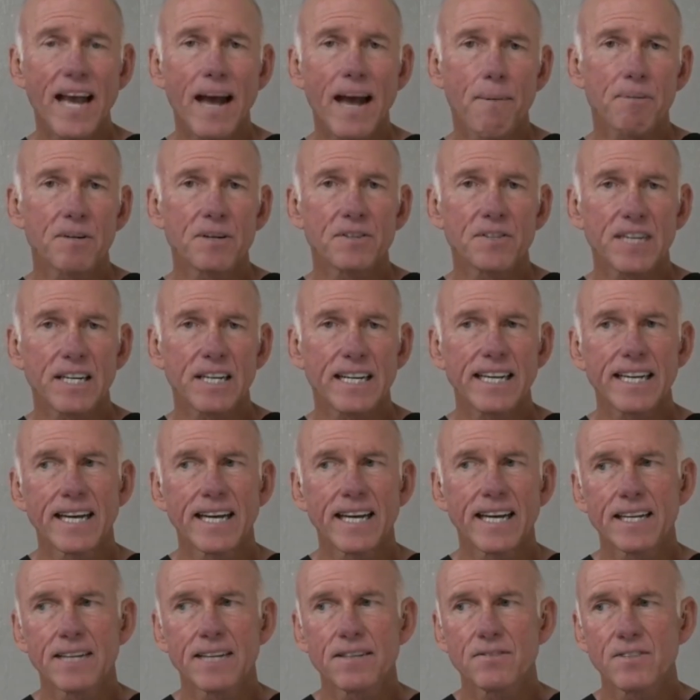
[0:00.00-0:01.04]
which happens
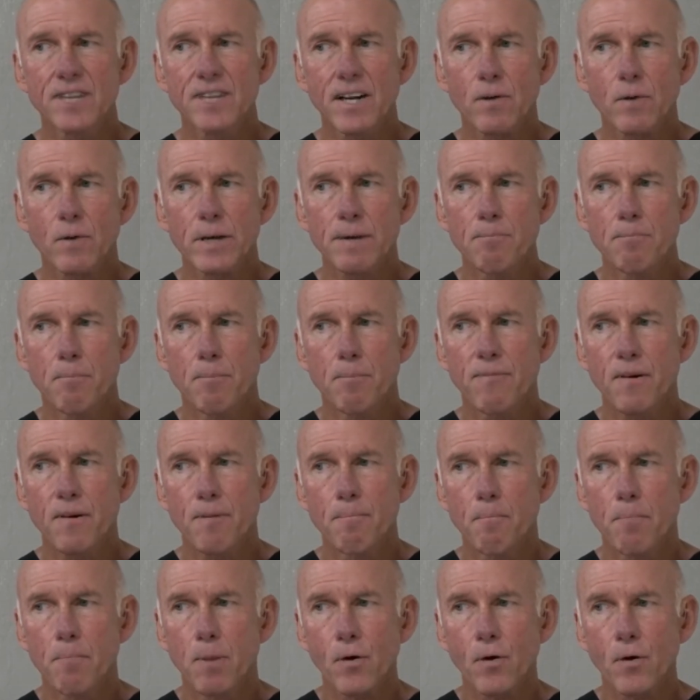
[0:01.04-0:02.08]
again at generally
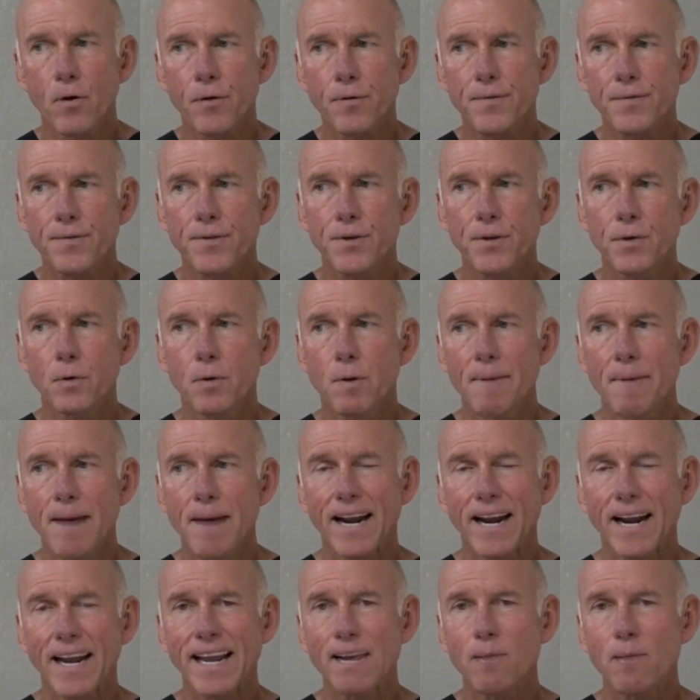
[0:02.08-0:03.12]
from birth to
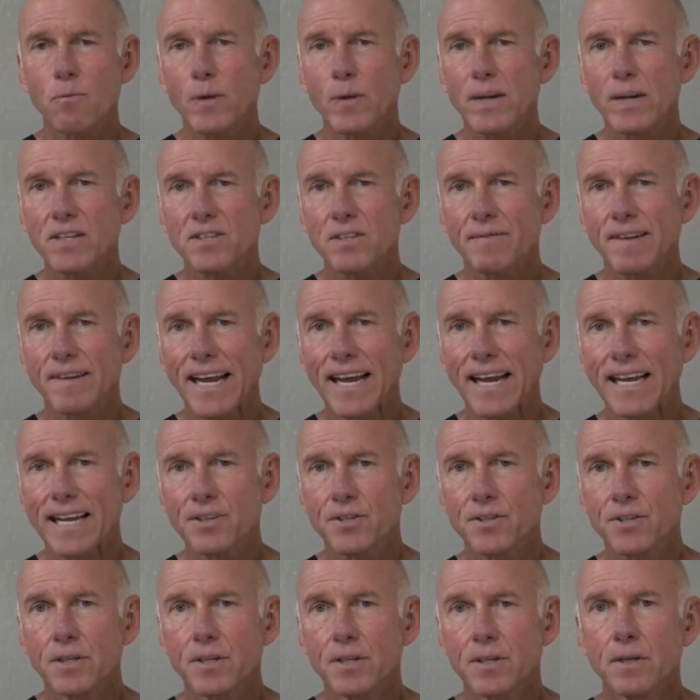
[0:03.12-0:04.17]
about 8 weeks of
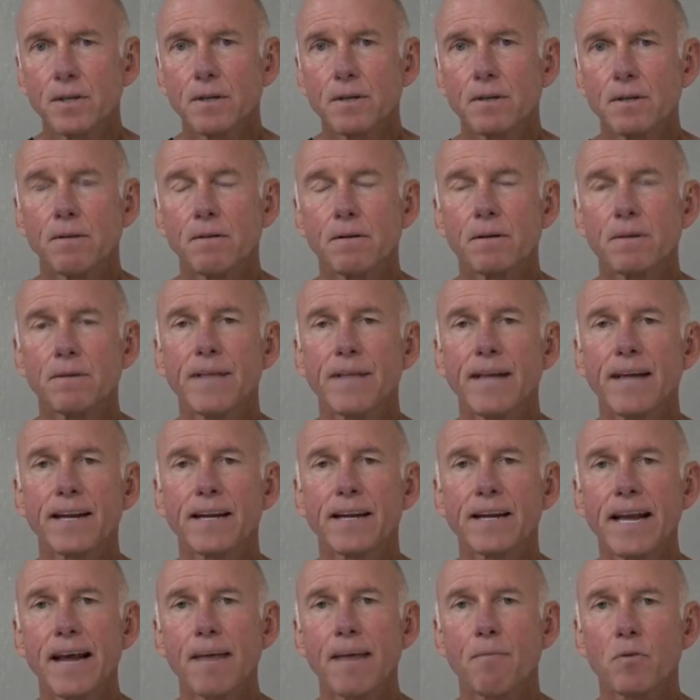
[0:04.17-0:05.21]
age,
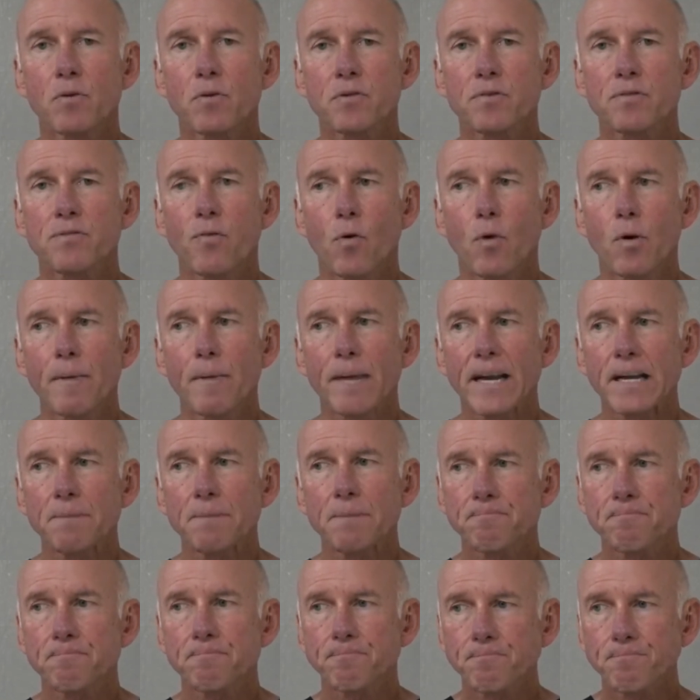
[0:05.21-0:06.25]
that enamel is
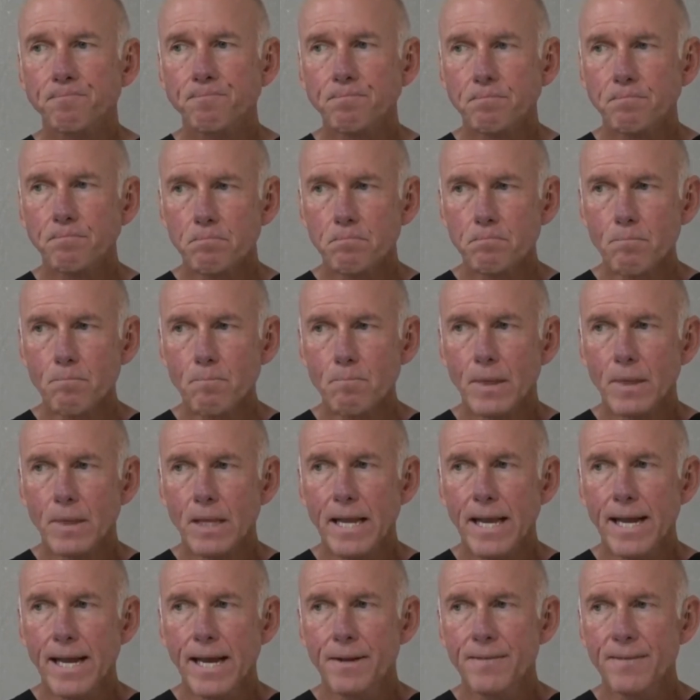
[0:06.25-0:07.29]
forming.
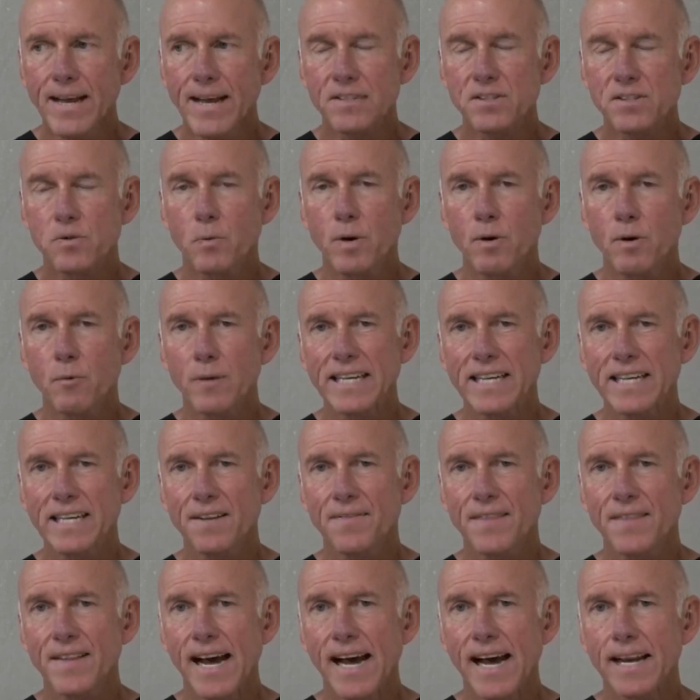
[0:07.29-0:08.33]
And that's when we
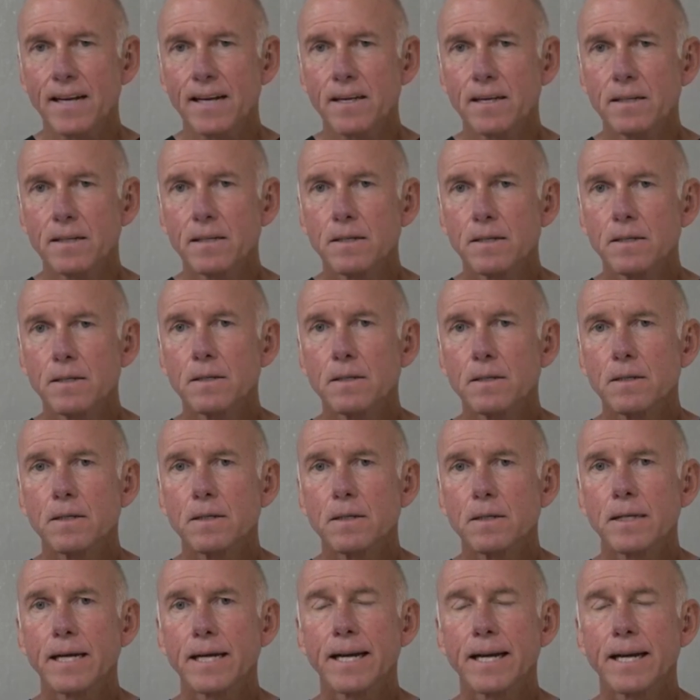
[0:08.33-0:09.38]
get that
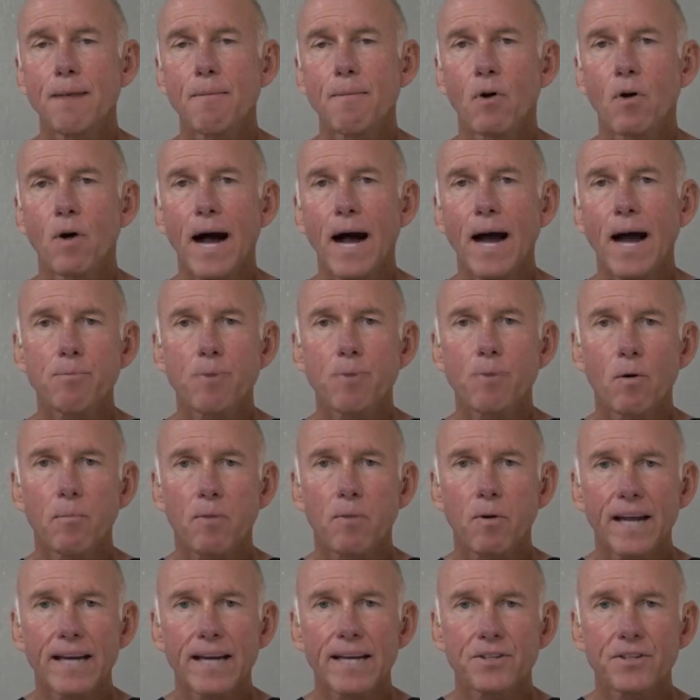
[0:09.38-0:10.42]
enamel
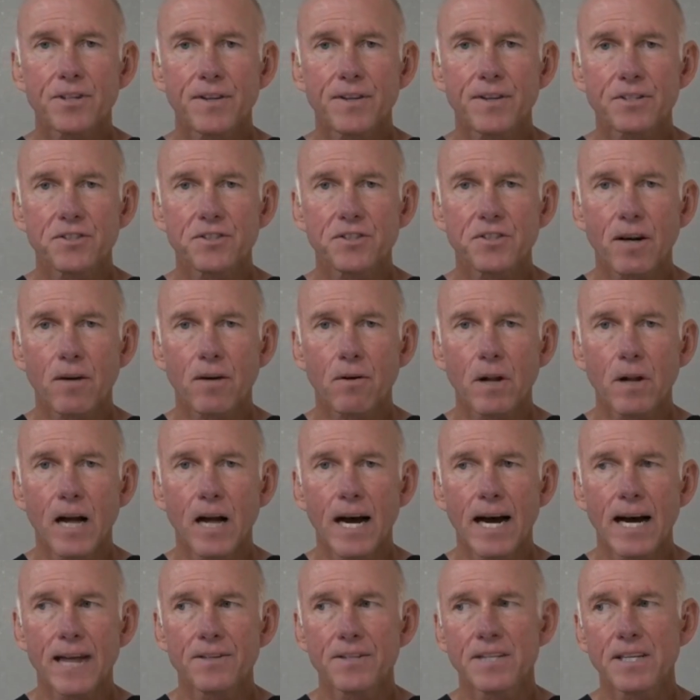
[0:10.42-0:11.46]
hypoplasia that's
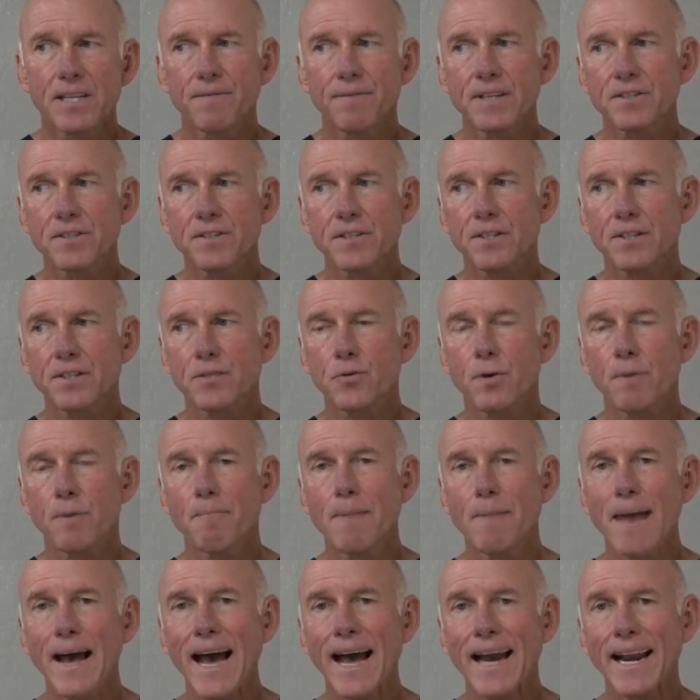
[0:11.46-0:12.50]
generalized. If it's a
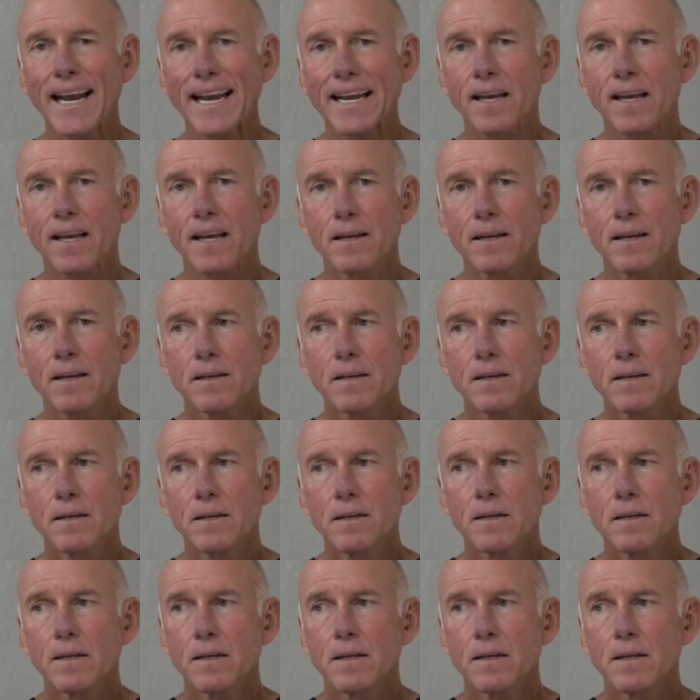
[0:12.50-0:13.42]
traumatic